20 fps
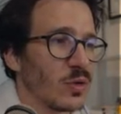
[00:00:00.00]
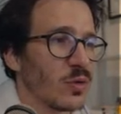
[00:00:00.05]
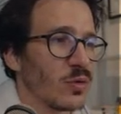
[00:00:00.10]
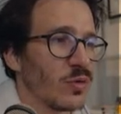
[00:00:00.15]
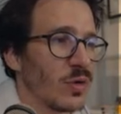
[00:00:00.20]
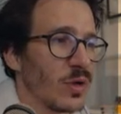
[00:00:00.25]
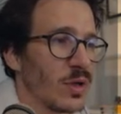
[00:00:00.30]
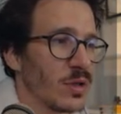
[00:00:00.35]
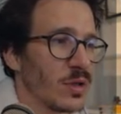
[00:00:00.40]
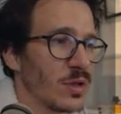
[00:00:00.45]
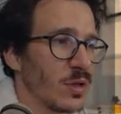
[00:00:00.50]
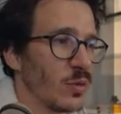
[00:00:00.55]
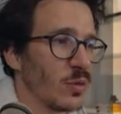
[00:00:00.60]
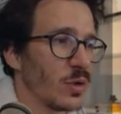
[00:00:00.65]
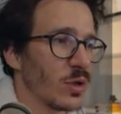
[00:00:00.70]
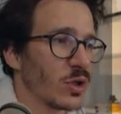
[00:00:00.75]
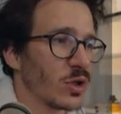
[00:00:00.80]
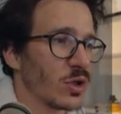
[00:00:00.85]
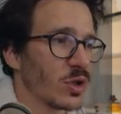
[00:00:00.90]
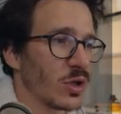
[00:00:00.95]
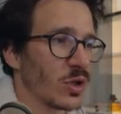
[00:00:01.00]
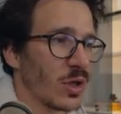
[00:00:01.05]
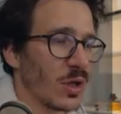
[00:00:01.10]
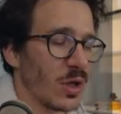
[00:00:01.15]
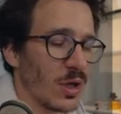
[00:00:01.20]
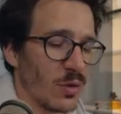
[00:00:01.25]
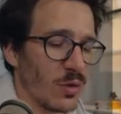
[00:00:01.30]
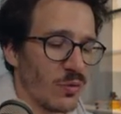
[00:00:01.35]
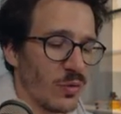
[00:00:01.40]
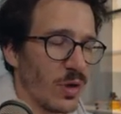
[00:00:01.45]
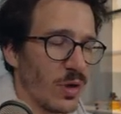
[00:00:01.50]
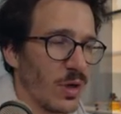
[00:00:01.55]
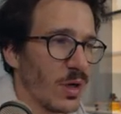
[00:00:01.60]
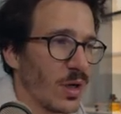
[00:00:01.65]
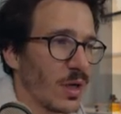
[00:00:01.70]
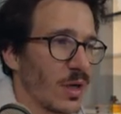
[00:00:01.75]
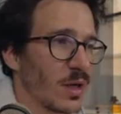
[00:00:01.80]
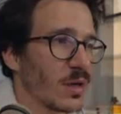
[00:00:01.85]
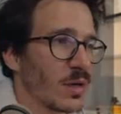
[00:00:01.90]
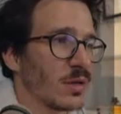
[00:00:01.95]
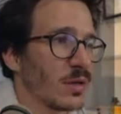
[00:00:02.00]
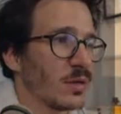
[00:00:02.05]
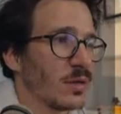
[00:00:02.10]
crazy, which I really like.